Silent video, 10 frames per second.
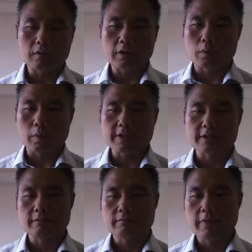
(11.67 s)

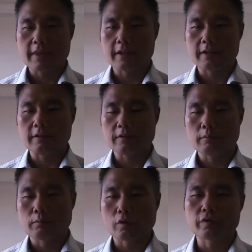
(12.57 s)
equation, then
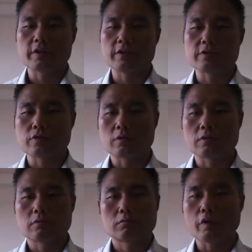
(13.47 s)
profit is your
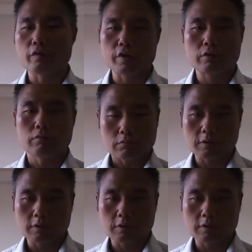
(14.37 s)
revenue,